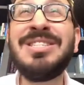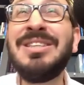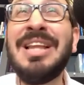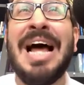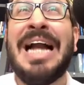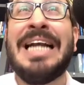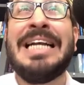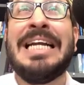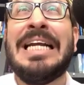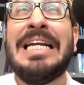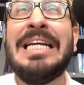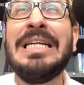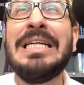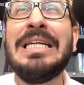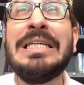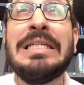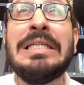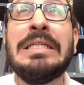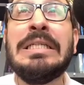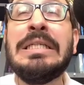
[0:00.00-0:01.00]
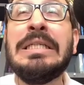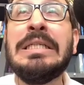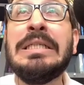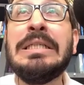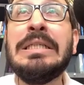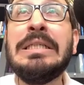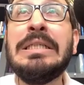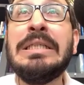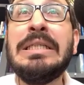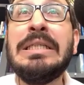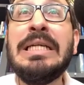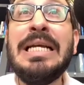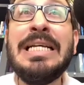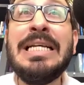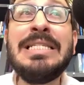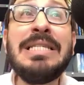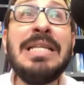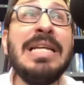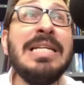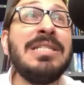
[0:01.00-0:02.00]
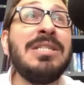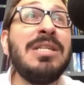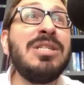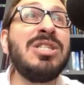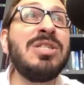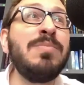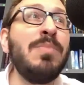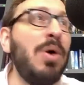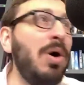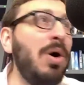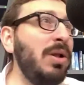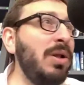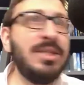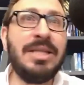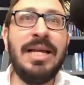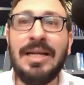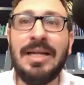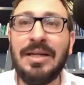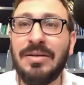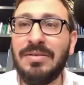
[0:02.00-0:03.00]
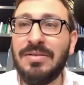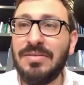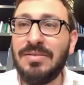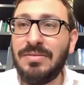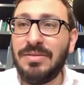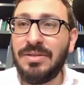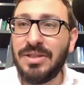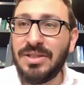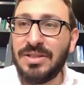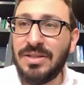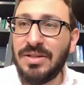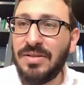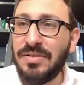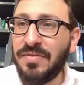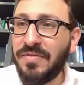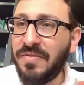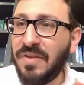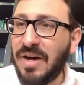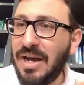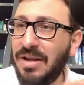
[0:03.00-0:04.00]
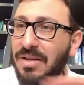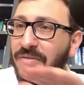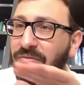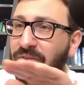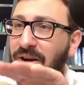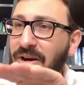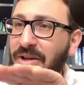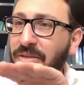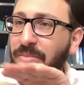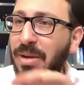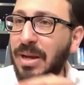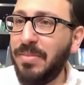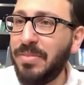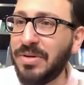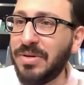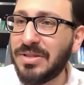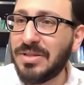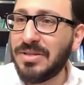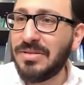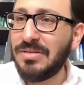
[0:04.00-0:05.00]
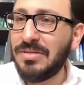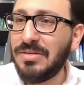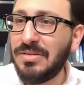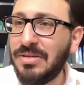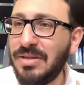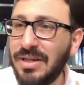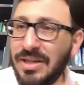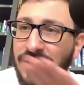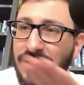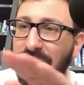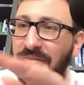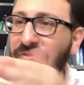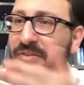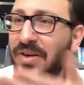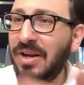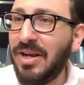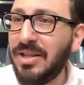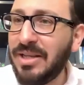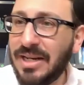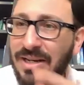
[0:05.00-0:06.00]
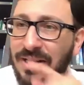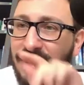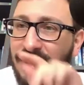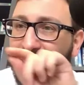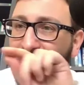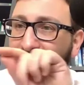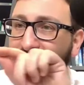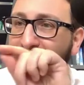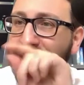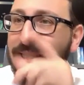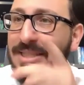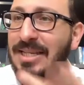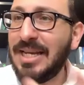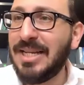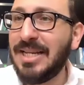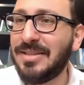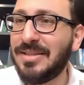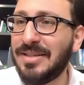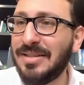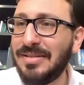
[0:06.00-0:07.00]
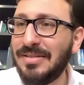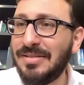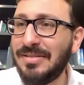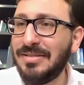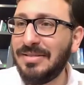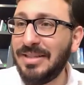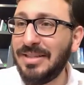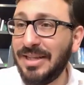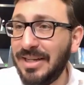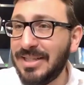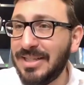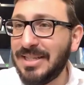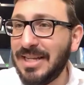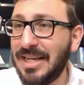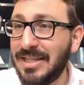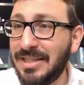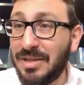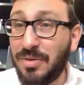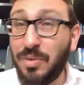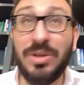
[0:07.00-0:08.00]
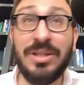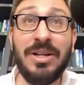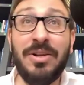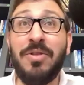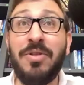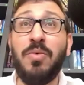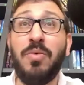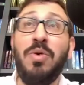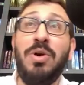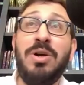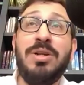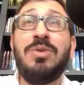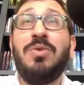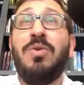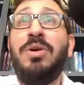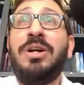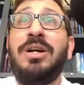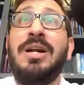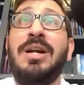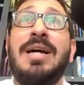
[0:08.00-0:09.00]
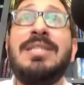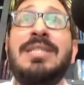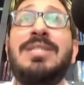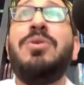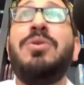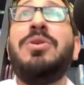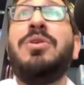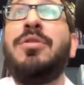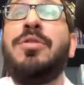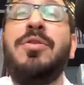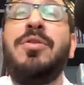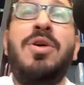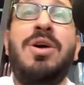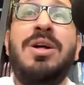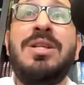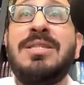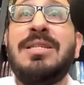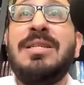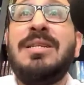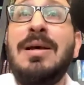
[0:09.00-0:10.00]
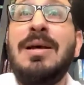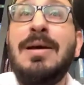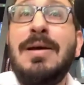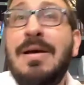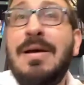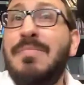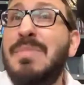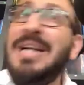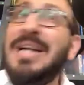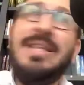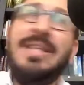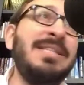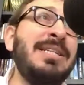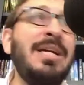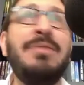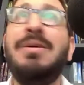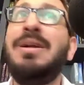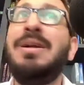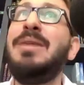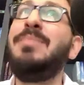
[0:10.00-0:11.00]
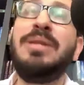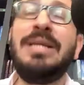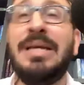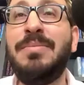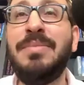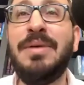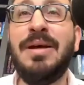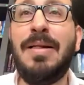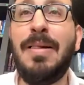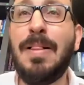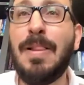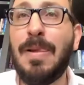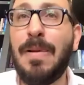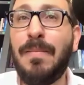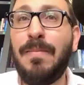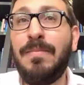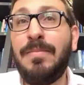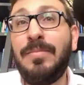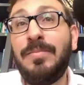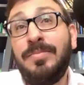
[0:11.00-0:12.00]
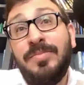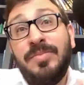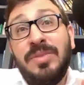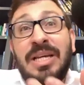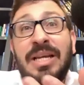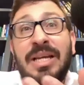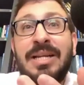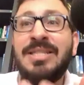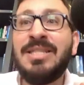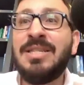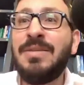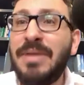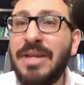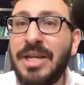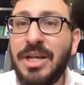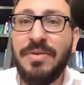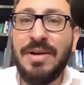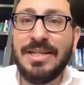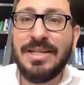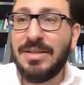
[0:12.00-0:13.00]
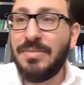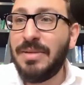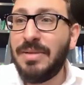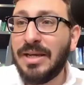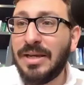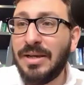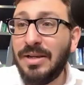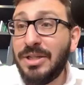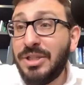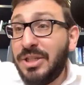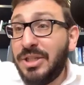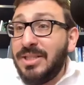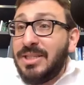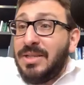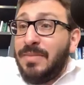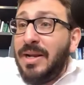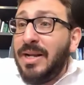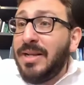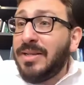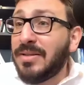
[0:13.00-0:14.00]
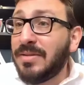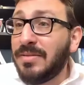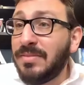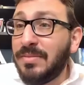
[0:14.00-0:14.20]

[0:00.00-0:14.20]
lacking is, is the smallest thing, just to file file the papers. You, you didn't file, you didn't, you didn't hit send. You didn't send, you did all the work to organize all your thoughts and make this incredible email. You didn't submit your resume. You just didn't submit it.